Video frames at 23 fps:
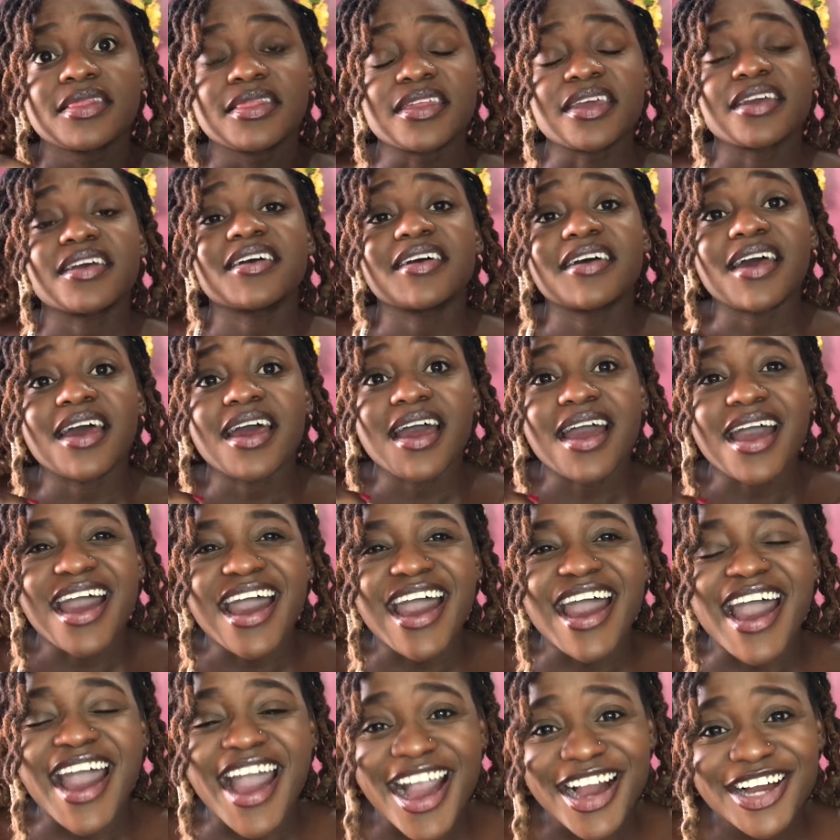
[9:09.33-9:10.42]
they're
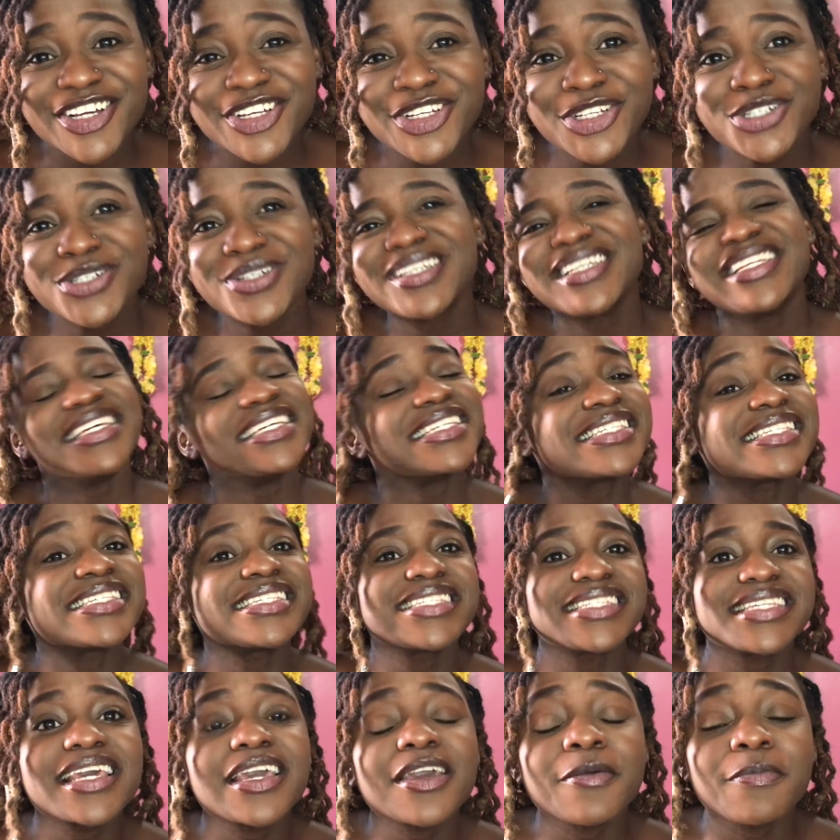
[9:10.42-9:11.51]
actually
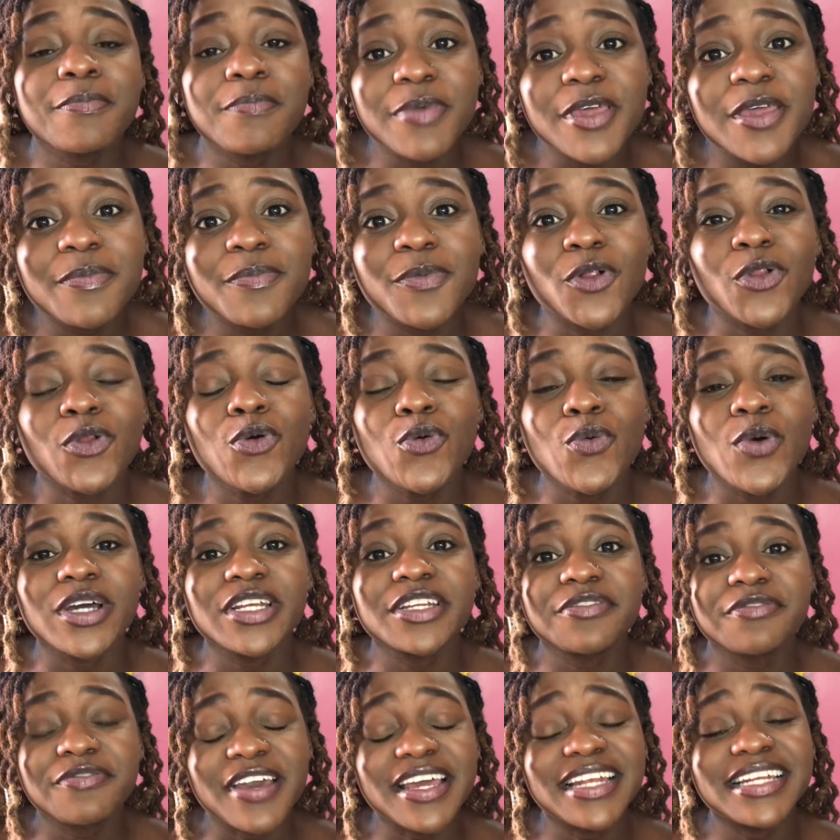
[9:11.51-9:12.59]
sick people who are
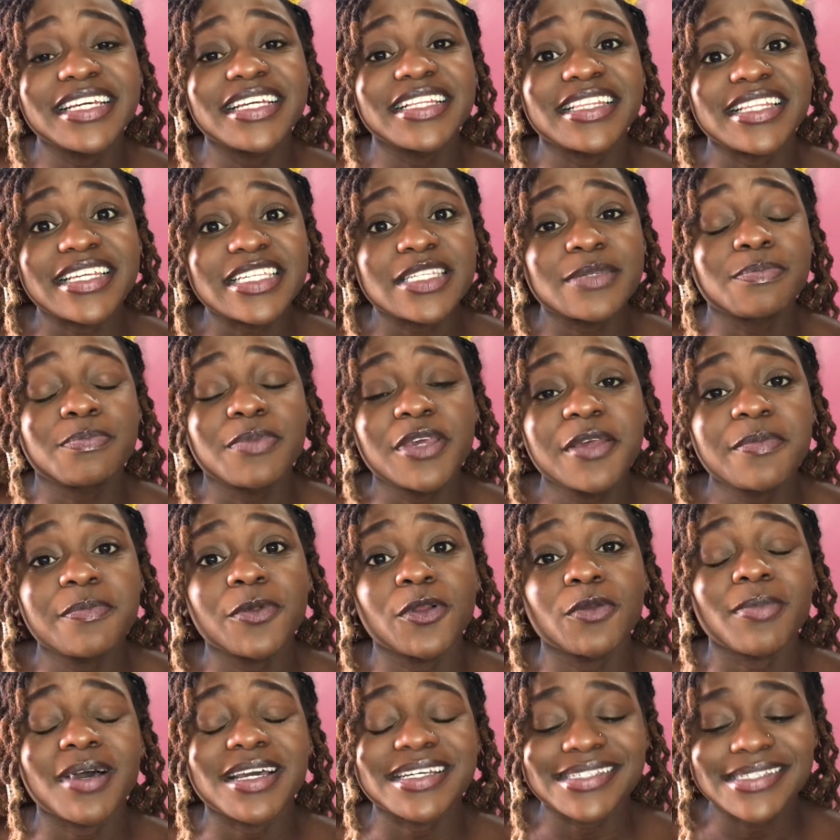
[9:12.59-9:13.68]
defending these people
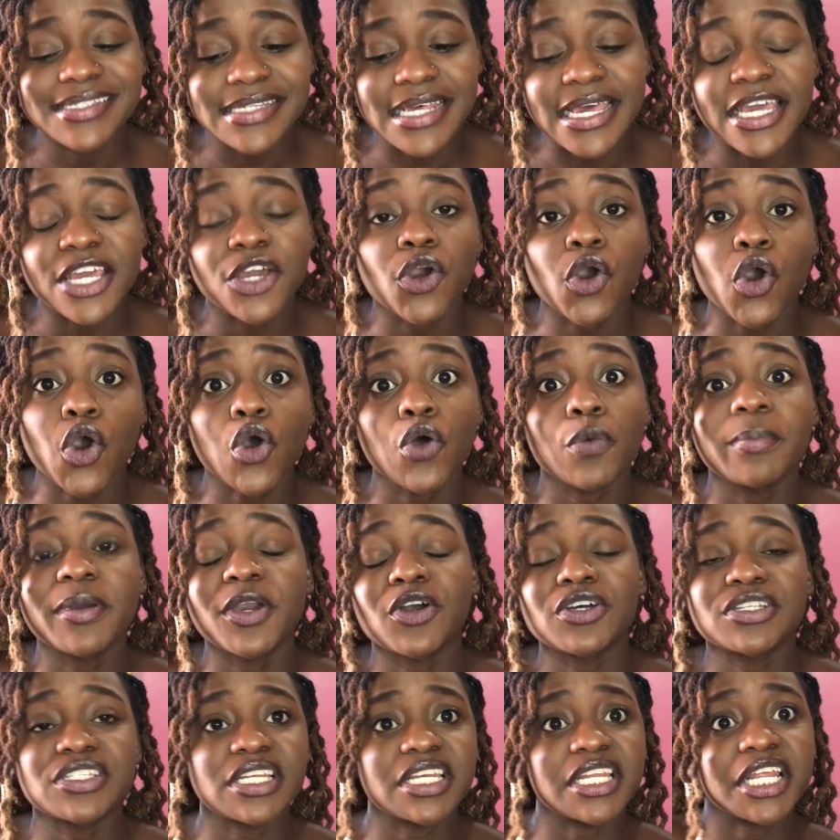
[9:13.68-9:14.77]
by saying, oh,
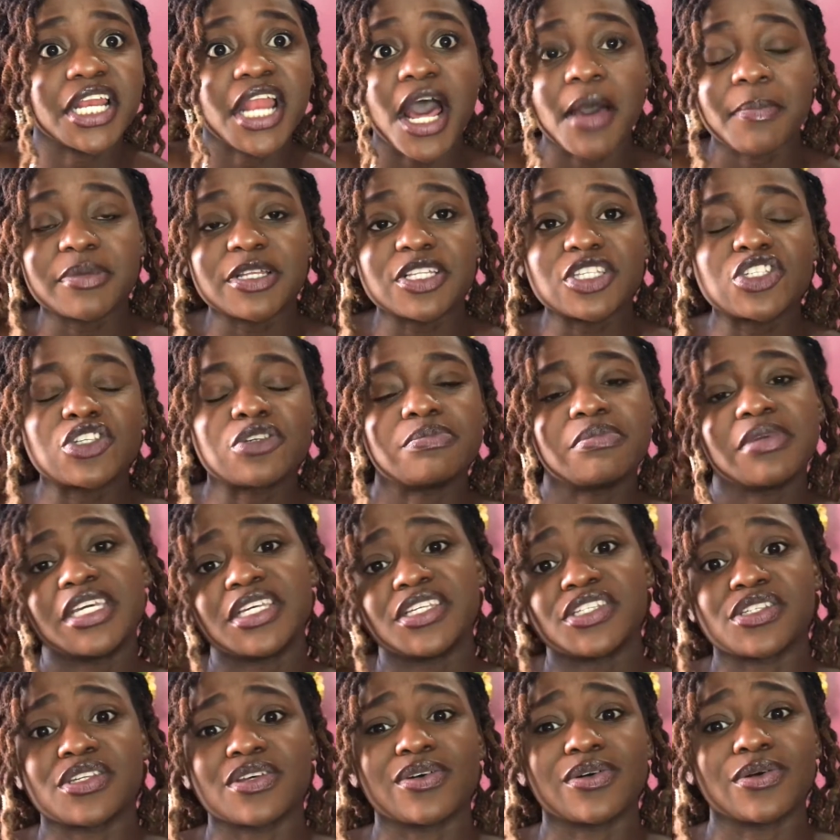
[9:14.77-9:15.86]
because it didn't happen to me,
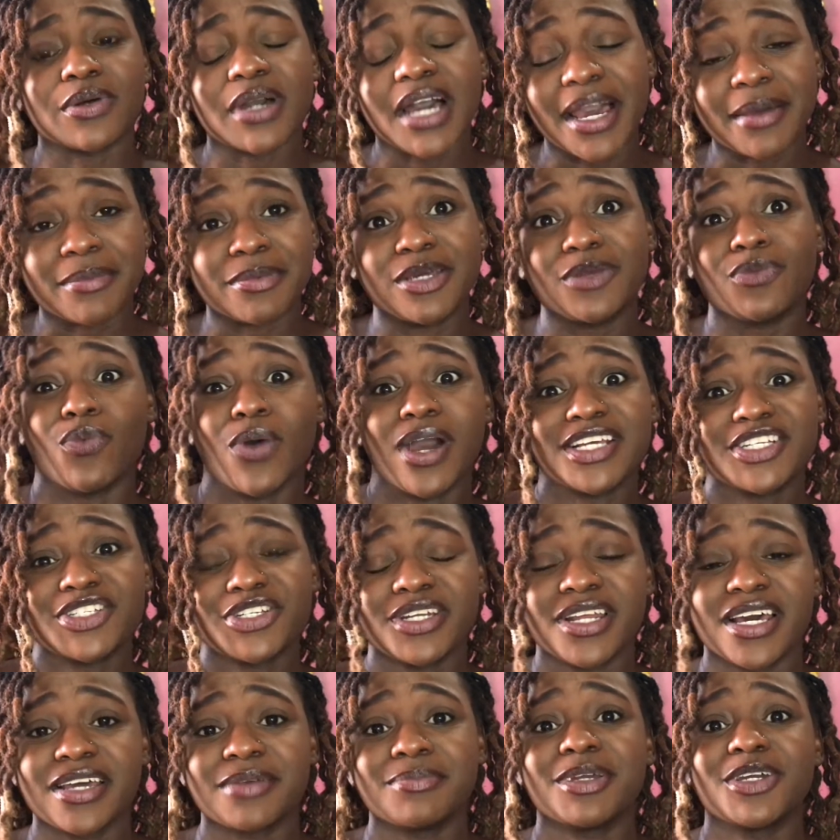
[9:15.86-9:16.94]
so why should
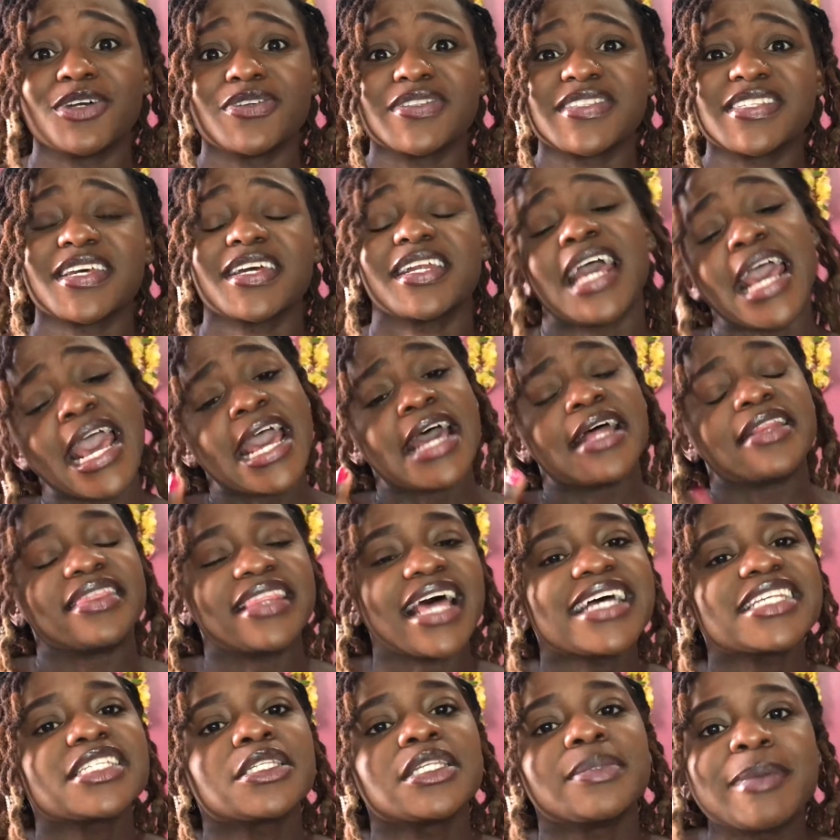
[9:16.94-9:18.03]
I be concerned?
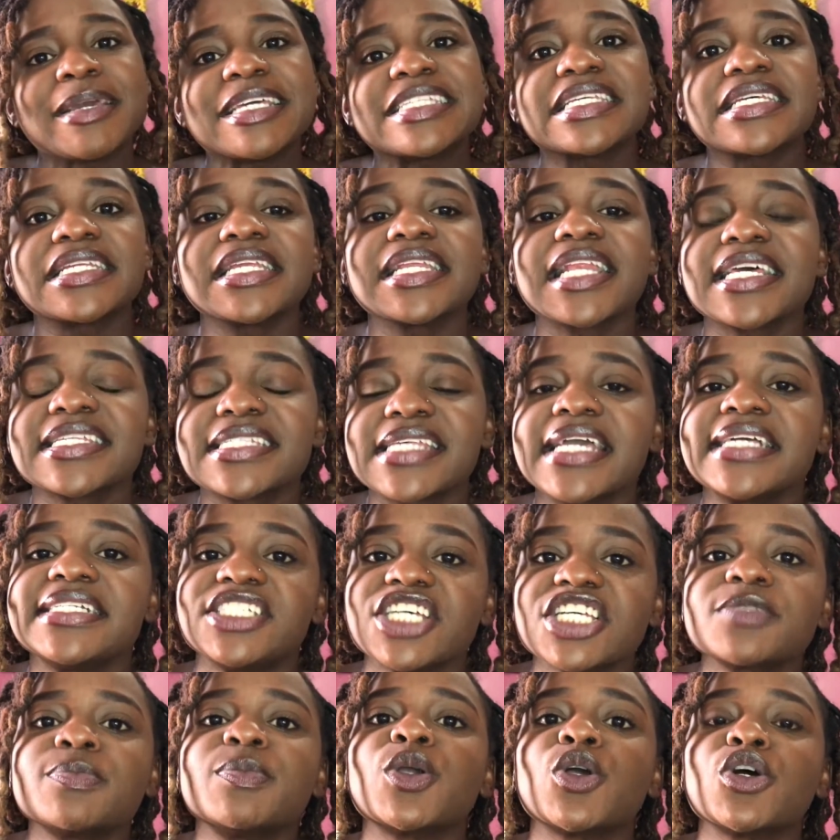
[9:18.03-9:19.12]
That's basically like saying,
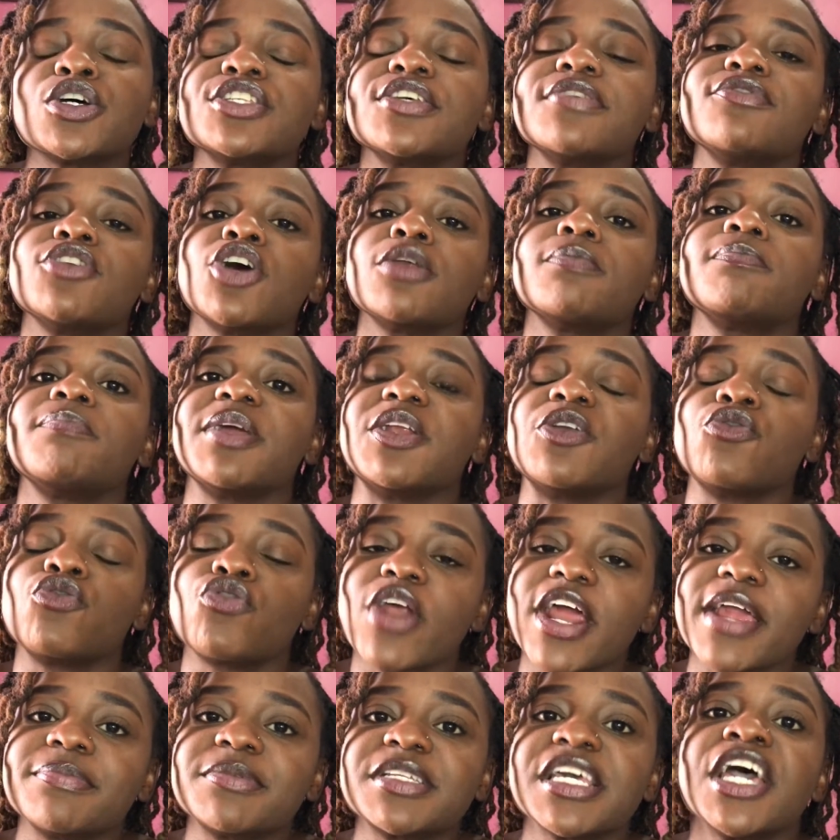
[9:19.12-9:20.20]
just because you've not been
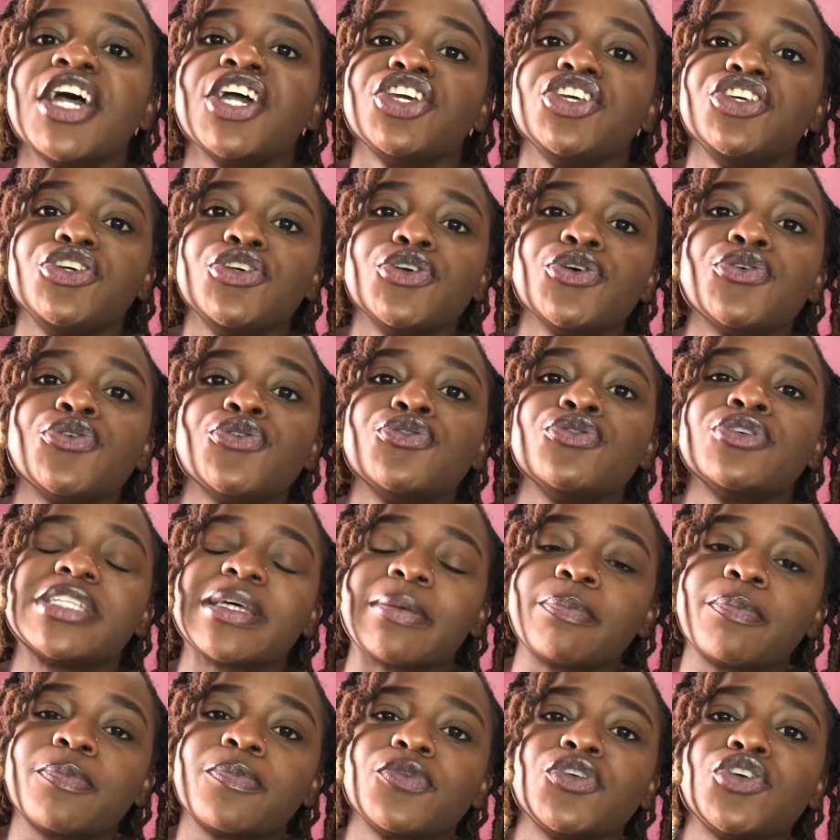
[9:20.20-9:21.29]
raped, you
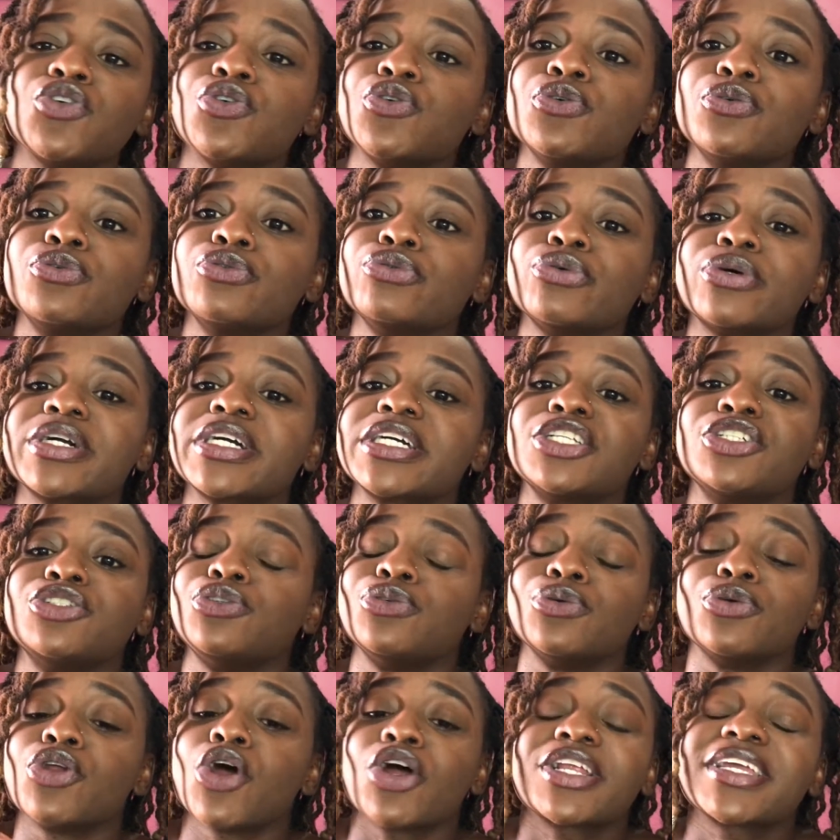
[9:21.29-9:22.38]

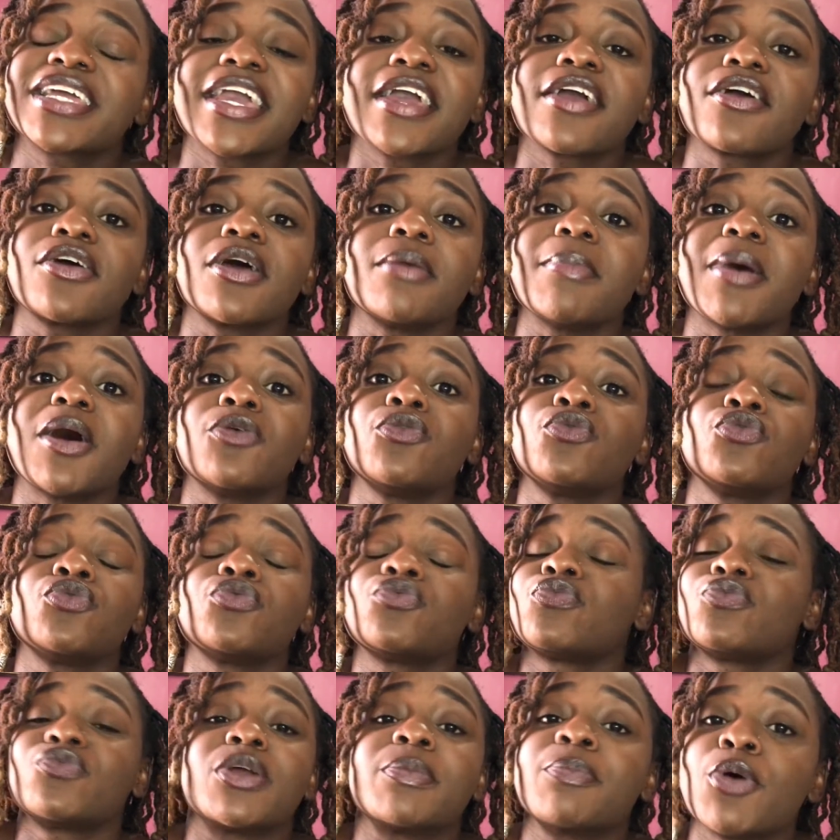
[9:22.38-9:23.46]
do not care about
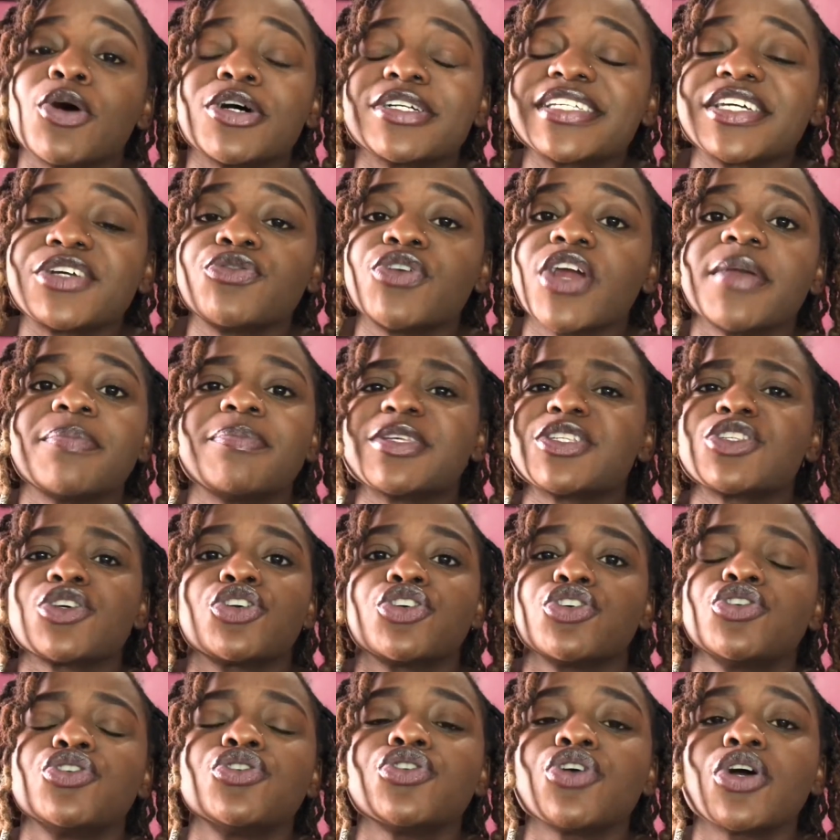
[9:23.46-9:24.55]
reporting rapists, or you
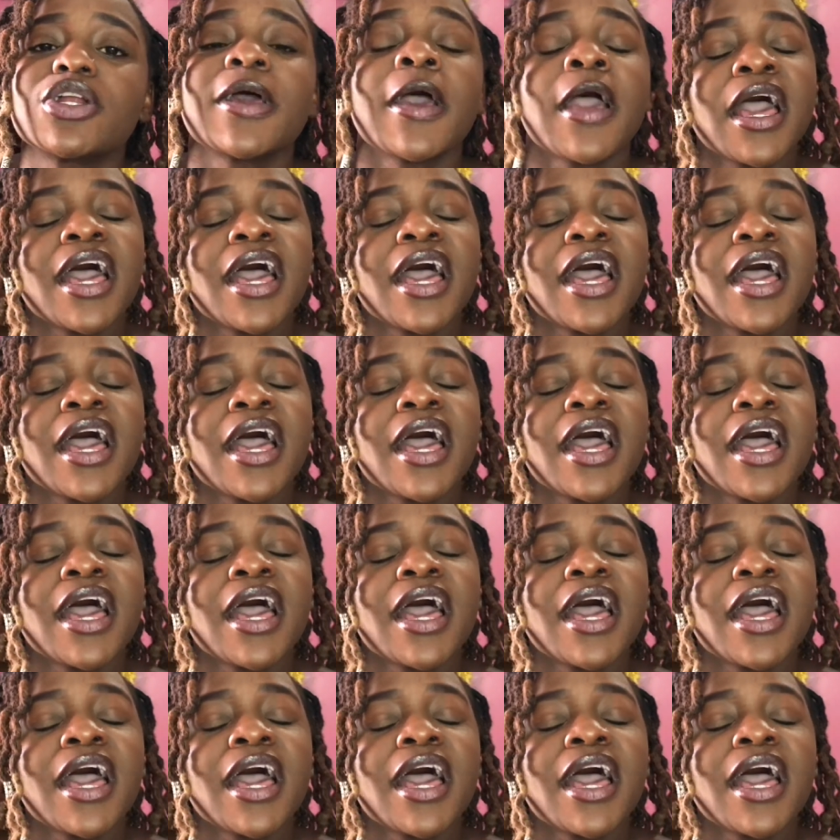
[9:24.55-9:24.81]
do not.